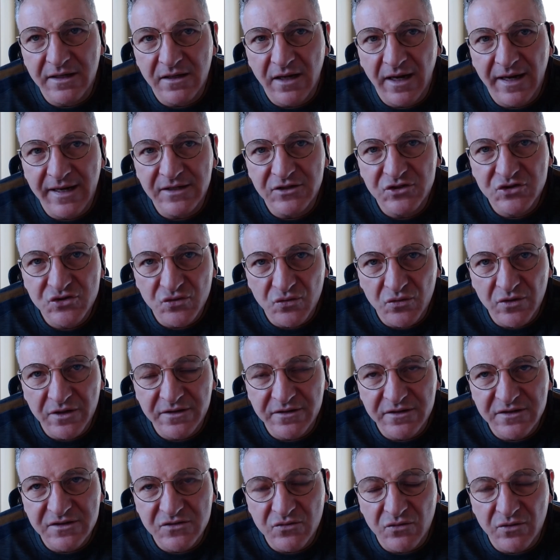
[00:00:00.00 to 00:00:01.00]
I I,
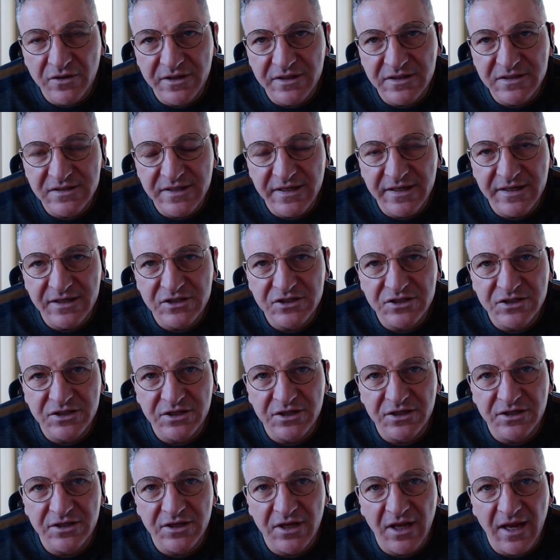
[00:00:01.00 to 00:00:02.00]
joined this
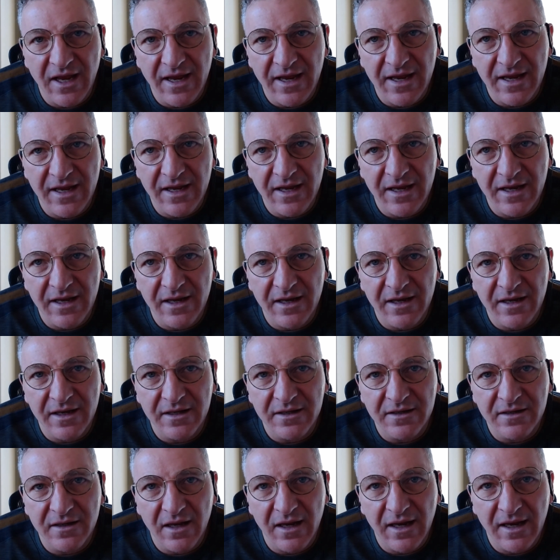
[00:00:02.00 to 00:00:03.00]
organization
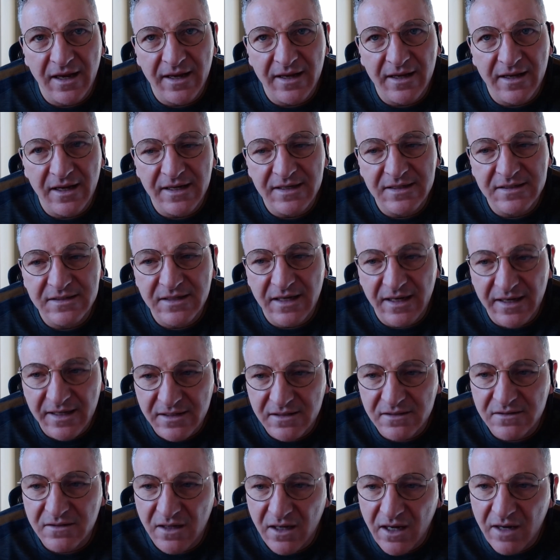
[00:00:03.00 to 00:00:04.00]
and and I
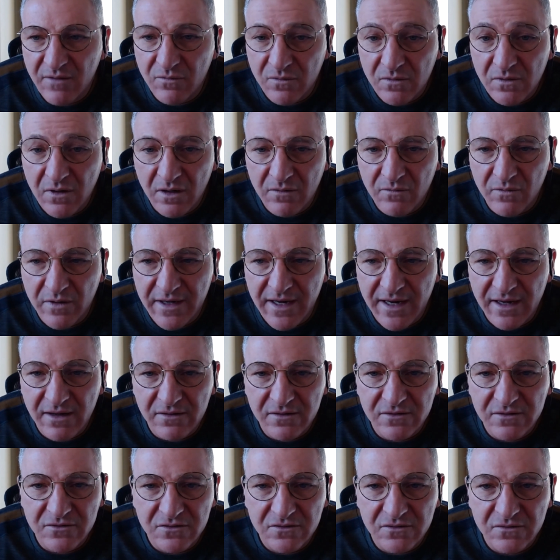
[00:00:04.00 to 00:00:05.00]
and I, I went
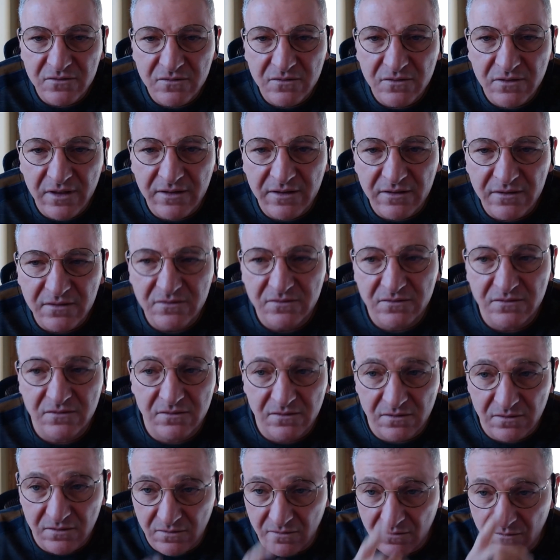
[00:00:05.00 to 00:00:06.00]
out and and
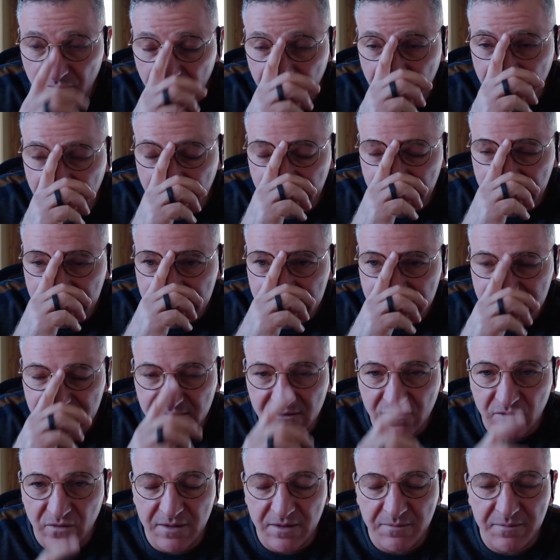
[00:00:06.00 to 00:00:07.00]

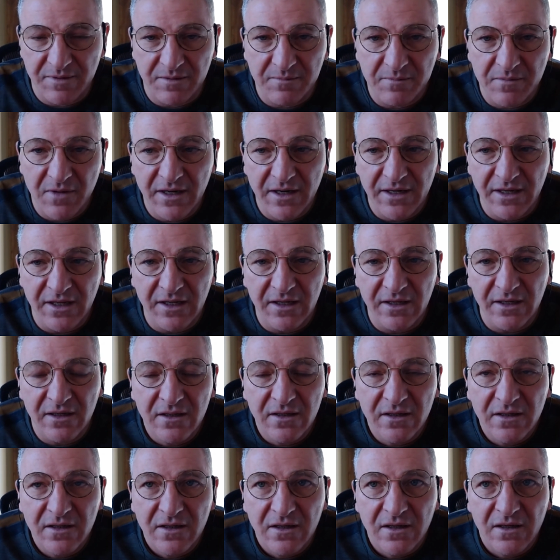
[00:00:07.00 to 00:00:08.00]
raised quite a bit of money,
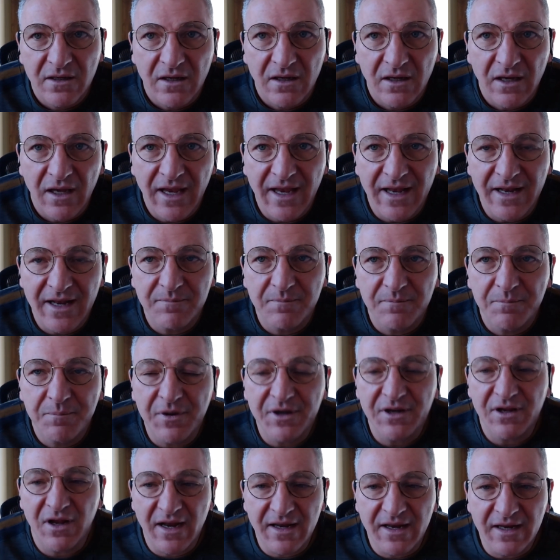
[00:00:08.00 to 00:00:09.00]
and
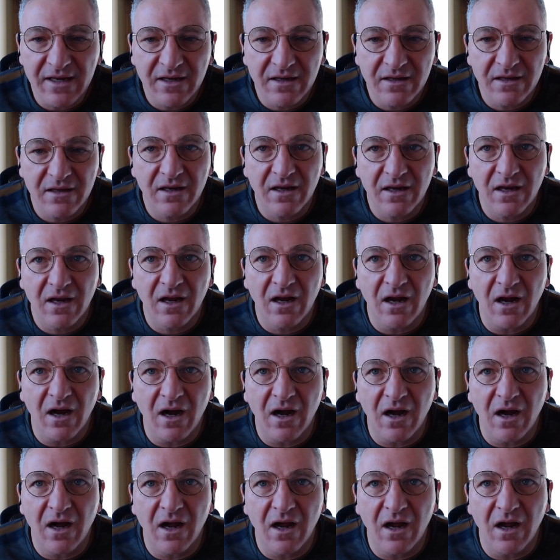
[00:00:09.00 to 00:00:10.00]
but I
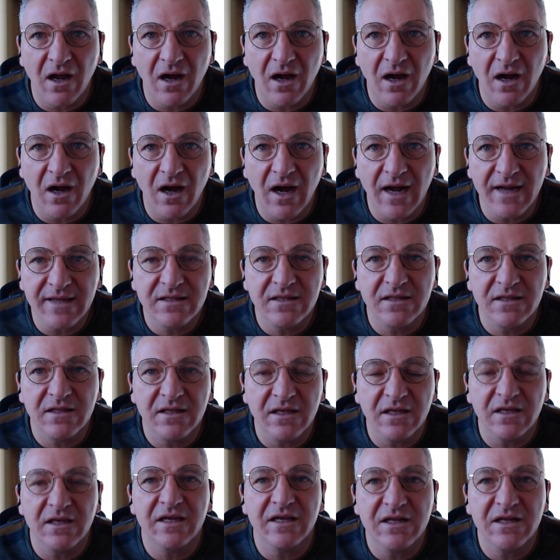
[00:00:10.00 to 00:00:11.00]
I
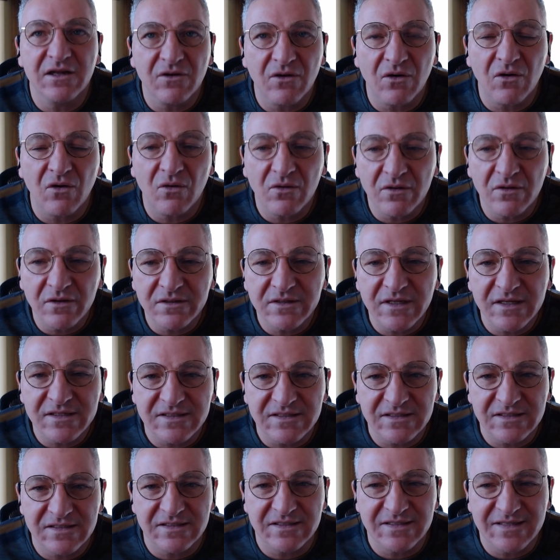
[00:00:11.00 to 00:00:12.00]
it all it
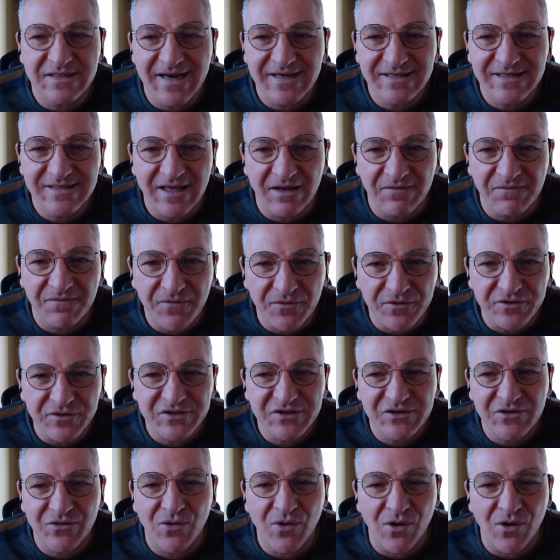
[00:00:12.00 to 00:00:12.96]
does is it takes that first